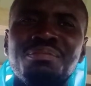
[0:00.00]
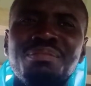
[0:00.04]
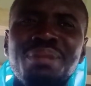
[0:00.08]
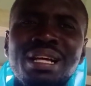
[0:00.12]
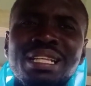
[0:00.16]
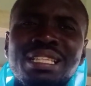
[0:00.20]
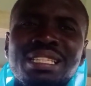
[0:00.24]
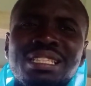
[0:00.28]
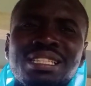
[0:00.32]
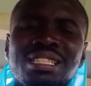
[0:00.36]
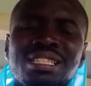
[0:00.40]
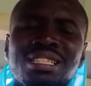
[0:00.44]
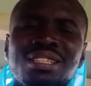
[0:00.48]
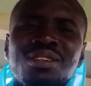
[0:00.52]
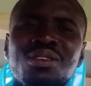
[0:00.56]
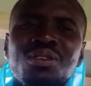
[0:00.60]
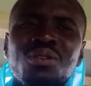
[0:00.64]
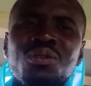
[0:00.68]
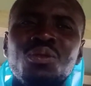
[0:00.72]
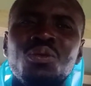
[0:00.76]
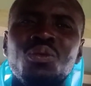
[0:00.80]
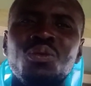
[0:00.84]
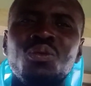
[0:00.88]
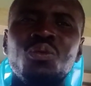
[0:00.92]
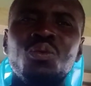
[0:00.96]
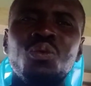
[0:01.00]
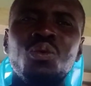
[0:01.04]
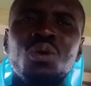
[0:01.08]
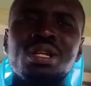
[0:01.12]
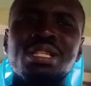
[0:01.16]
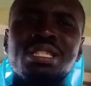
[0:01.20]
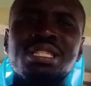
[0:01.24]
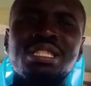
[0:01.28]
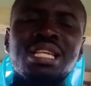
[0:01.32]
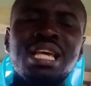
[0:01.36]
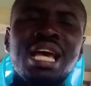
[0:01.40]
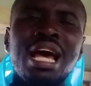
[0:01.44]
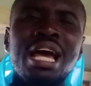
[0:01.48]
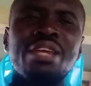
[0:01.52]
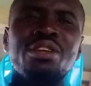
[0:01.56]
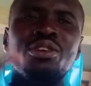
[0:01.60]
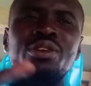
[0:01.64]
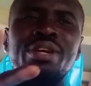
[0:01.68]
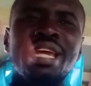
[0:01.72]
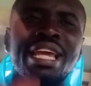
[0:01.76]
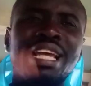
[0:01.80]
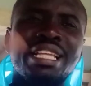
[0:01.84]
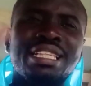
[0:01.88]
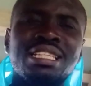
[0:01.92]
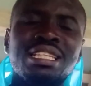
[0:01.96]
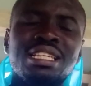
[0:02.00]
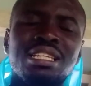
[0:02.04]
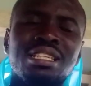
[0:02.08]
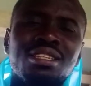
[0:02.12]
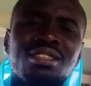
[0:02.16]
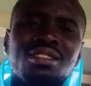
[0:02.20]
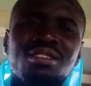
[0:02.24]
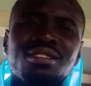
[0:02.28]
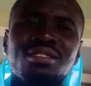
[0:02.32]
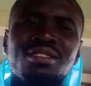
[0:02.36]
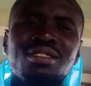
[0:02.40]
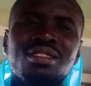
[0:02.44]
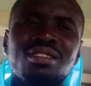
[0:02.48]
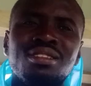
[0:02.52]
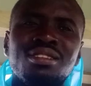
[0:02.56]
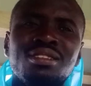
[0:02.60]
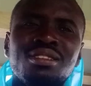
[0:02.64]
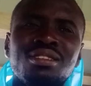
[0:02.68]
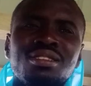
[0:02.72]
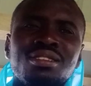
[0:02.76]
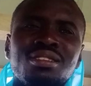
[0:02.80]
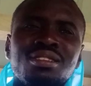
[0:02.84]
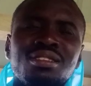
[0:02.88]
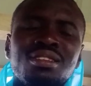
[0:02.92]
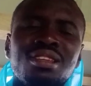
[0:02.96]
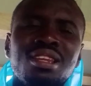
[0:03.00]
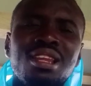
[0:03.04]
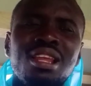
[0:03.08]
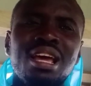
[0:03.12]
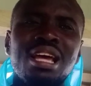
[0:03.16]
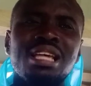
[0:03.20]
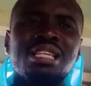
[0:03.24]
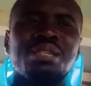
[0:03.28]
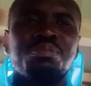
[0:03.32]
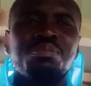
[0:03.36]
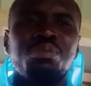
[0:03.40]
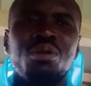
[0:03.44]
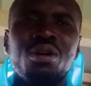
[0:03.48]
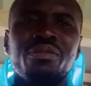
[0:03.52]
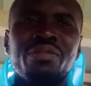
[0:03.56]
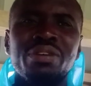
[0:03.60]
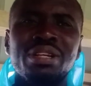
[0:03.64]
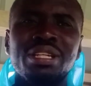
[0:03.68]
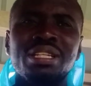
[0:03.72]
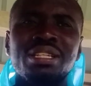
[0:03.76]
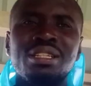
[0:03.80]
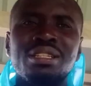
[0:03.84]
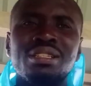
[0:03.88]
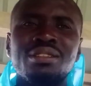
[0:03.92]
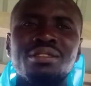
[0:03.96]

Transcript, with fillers: But what are you getting as profit?